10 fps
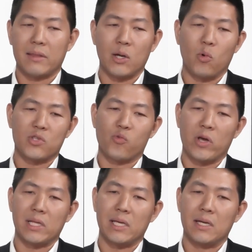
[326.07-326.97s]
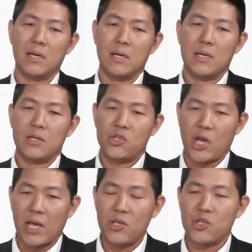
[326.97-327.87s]
I think what's really
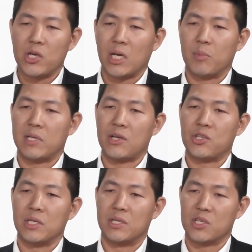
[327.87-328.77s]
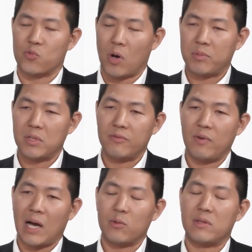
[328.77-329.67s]
changing and potentially disruptive,
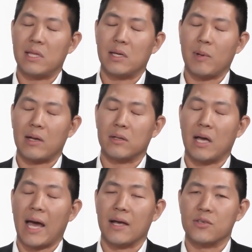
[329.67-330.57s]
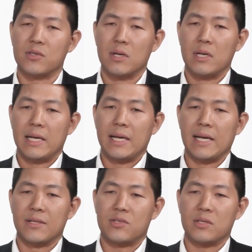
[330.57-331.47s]
I would think about it as
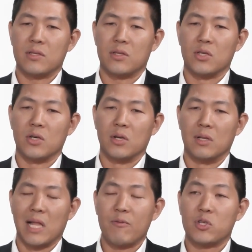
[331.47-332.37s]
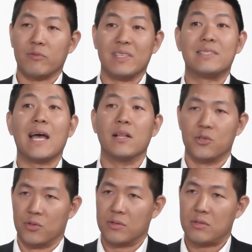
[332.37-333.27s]
it's the leveraging of
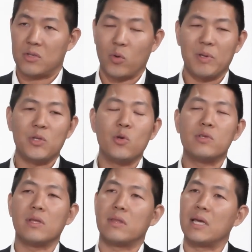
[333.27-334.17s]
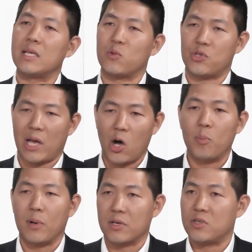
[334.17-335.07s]
intelligence. So we've been using things which
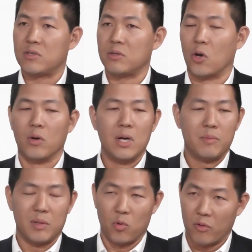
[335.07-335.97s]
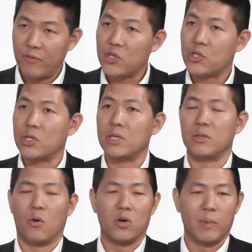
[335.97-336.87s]
help us, you know, be more
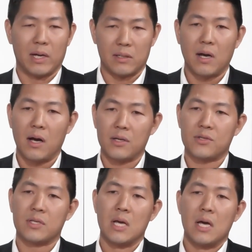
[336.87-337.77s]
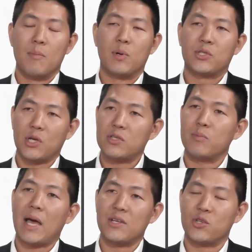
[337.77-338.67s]
efficient, automate our tasks, but just
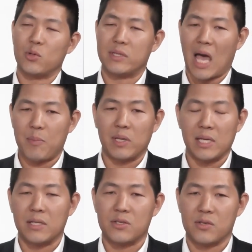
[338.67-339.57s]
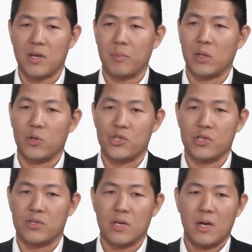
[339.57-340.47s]
imagine you're tapping into something which
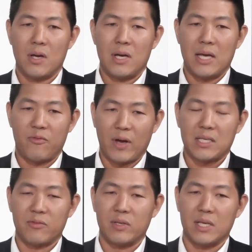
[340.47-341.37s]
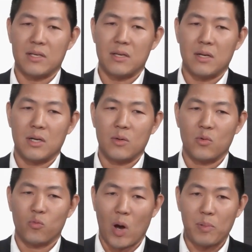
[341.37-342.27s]
is effectively
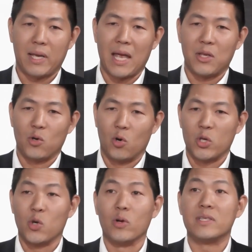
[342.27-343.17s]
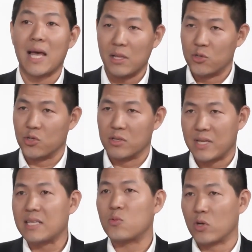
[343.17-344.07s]
replicating your intelligence.
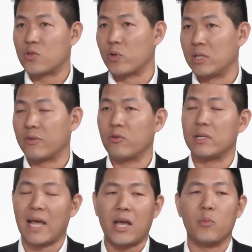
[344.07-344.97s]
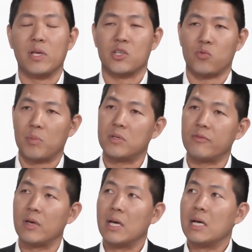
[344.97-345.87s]
That's What's really different, and that could be
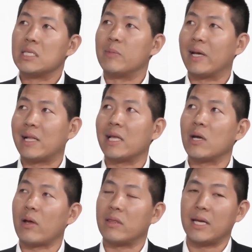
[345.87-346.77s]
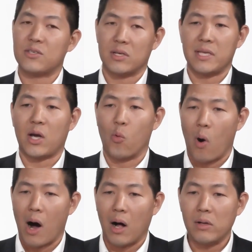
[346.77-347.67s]
disruptive. To be clear, I think it's gonna take a
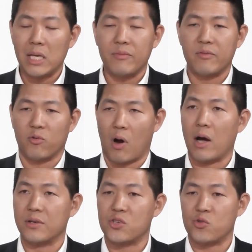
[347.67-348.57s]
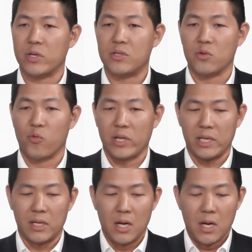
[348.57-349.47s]
while, even for our industry, to
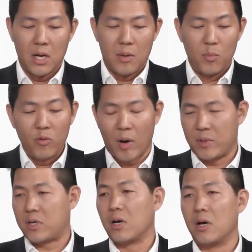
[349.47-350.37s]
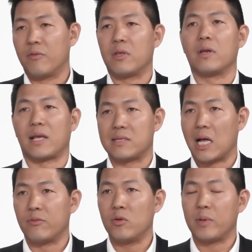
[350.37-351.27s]
really move up the curve to that next
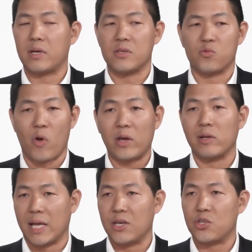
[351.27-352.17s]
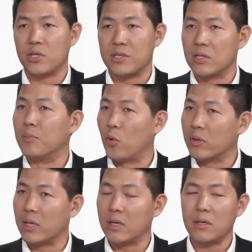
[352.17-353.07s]
level, because regulation is an
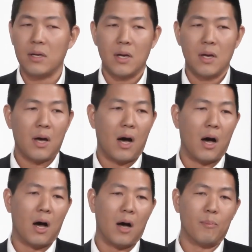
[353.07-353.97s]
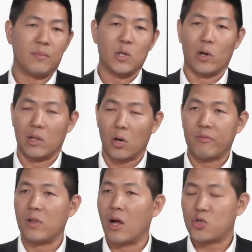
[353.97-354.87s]
important thing. You know, and a lot
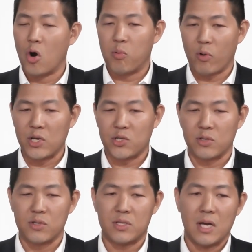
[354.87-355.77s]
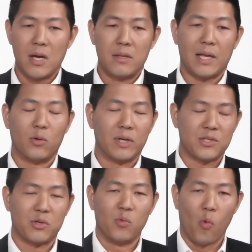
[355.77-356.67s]
of large corporations, they don't
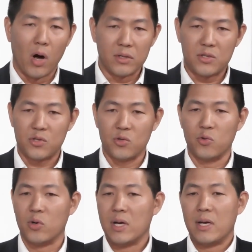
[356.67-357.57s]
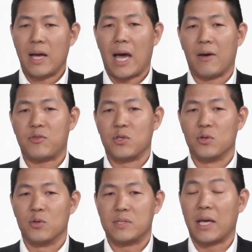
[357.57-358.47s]
necessarily want to have
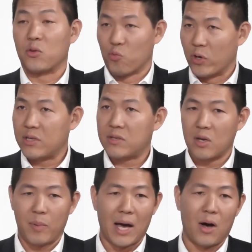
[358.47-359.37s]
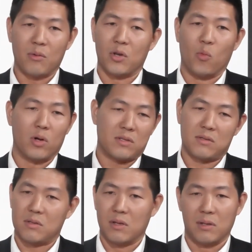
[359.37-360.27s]
to take the risk about, you know,
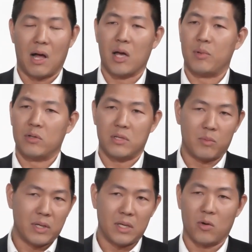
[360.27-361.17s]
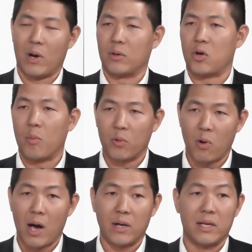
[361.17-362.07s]
what's the liability be around
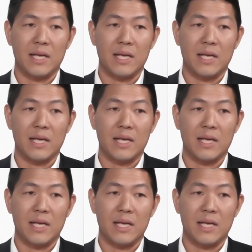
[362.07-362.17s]
copyright?